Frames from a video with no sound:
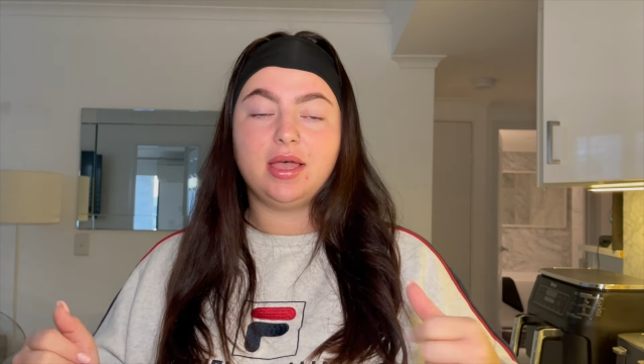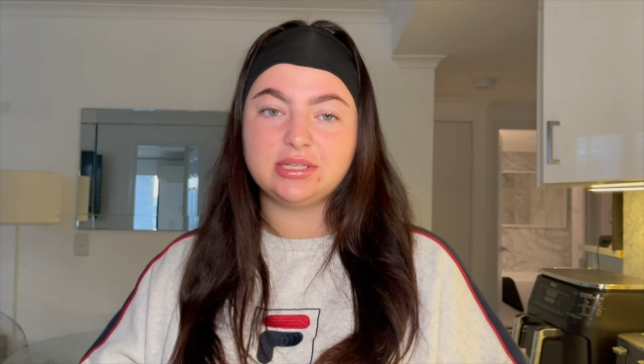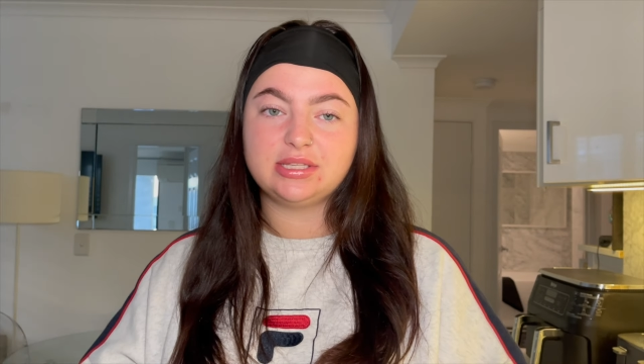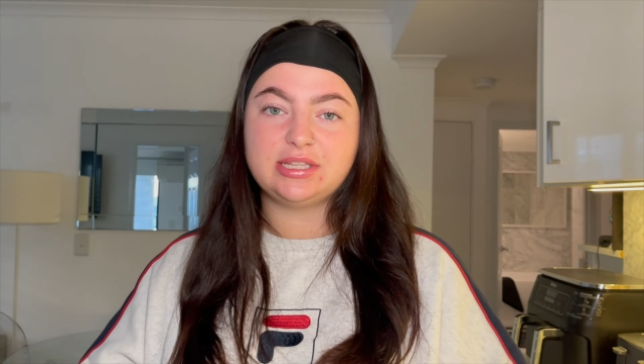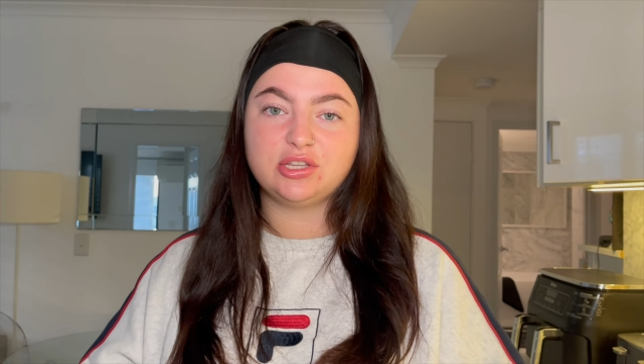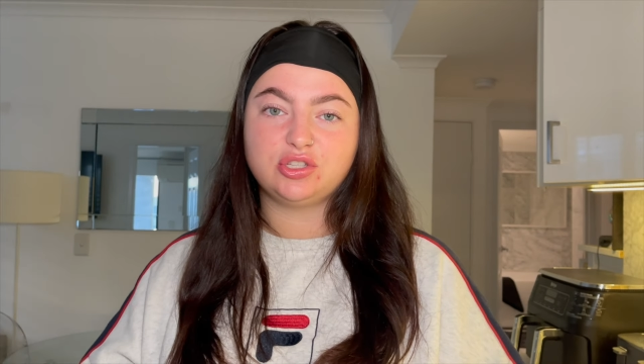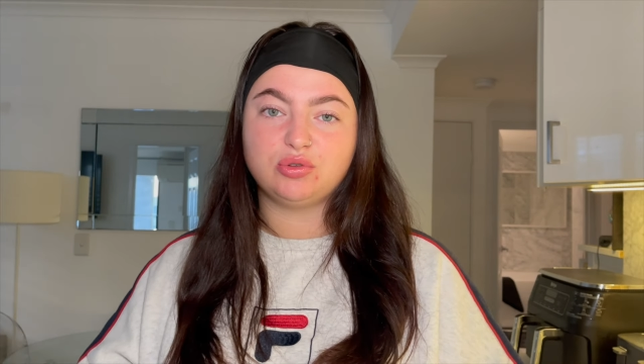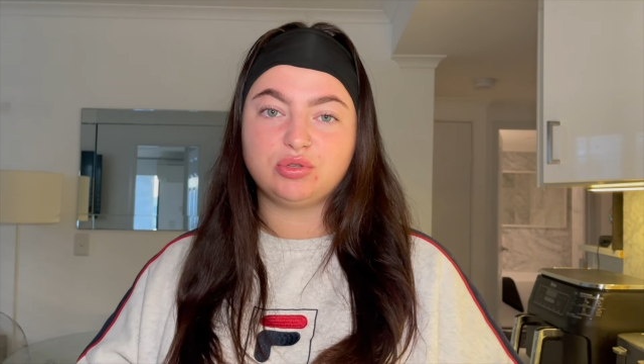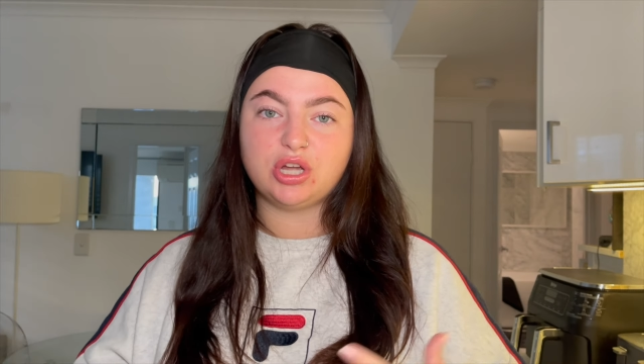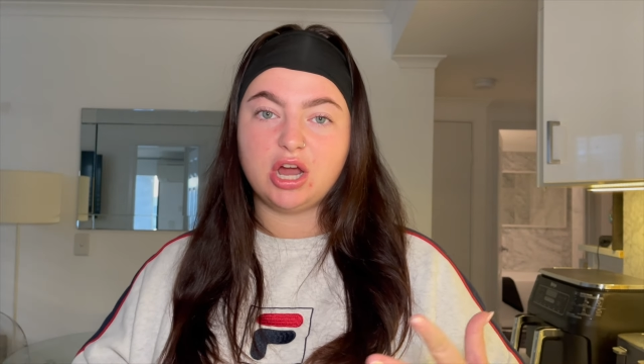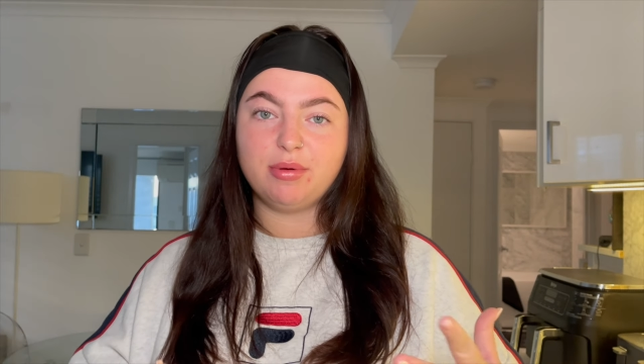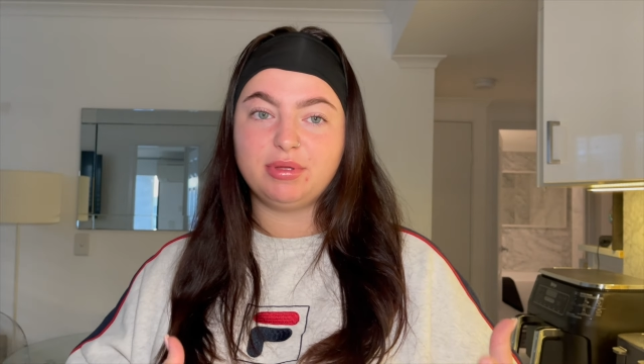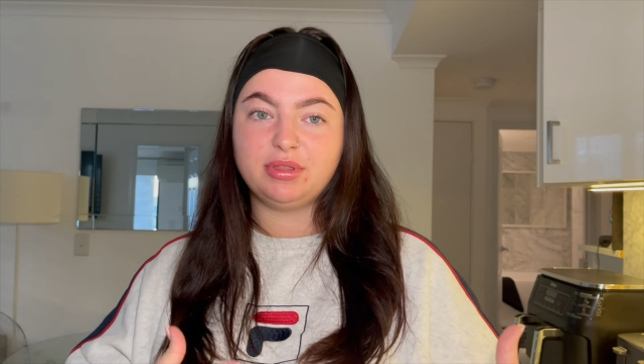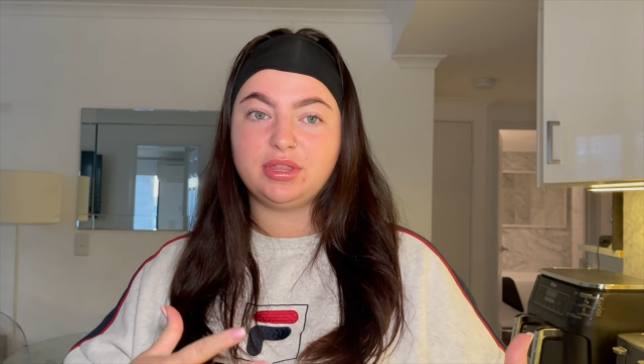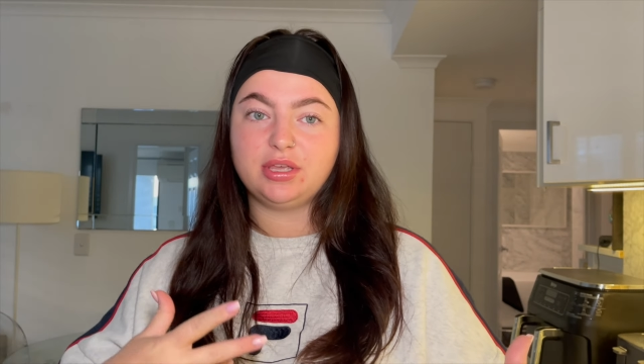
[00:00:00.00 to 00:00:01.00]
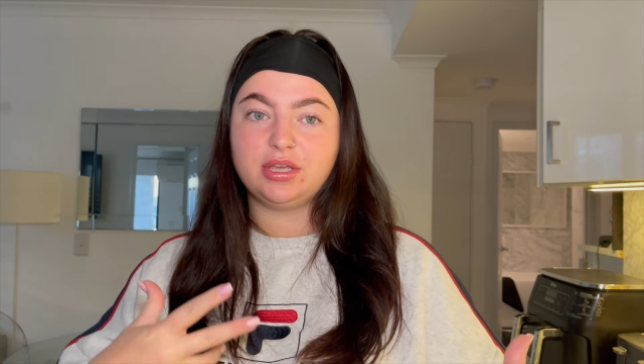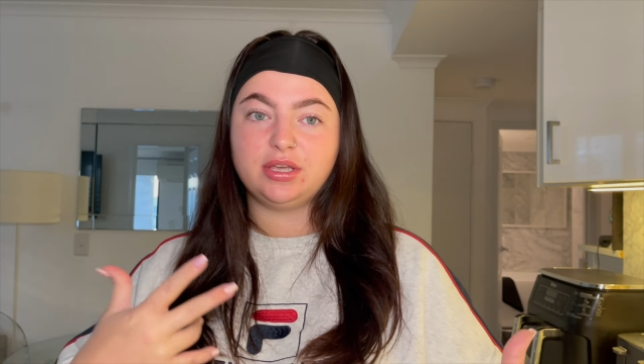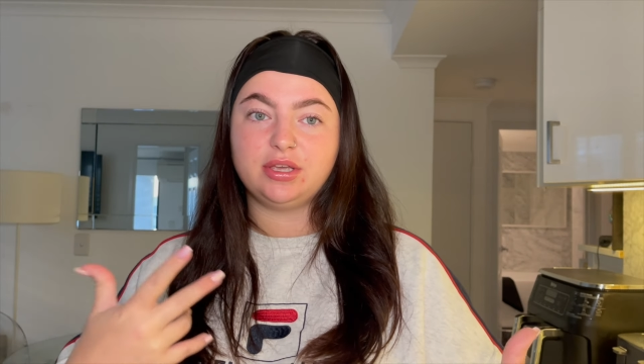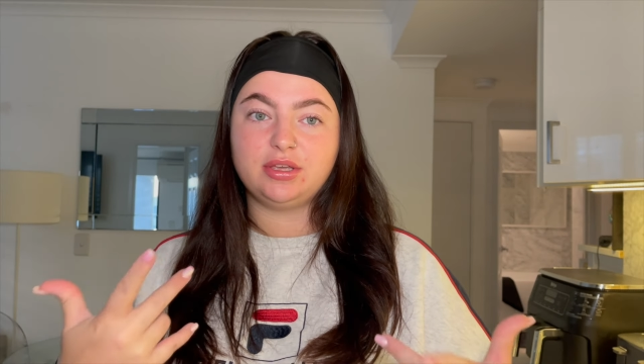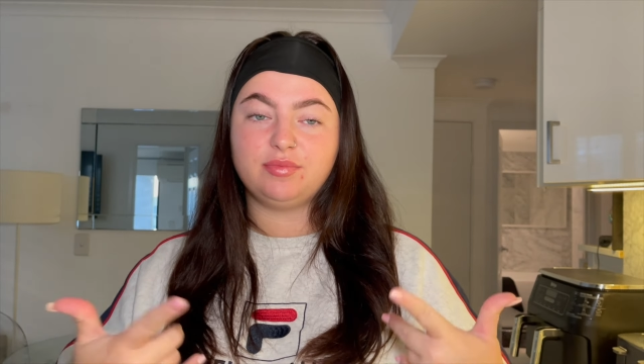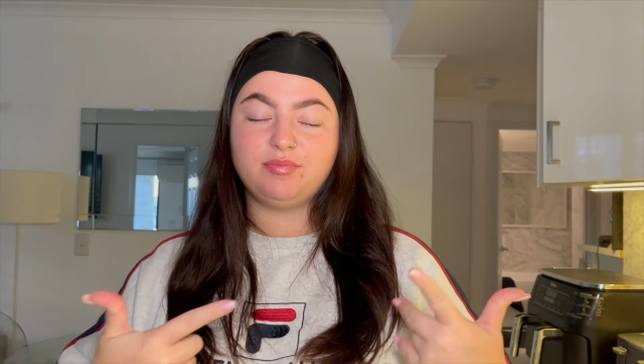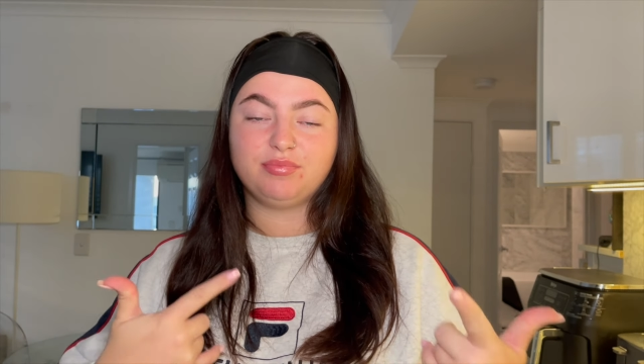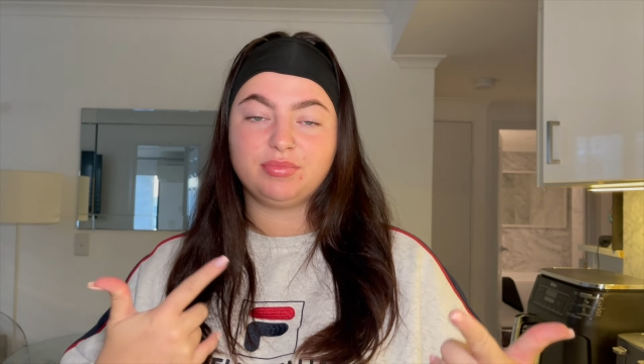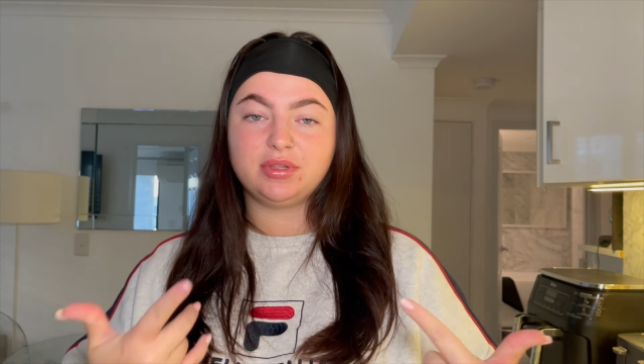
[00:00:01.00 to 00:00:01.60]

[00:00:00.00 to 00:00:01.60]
Still so sorry about the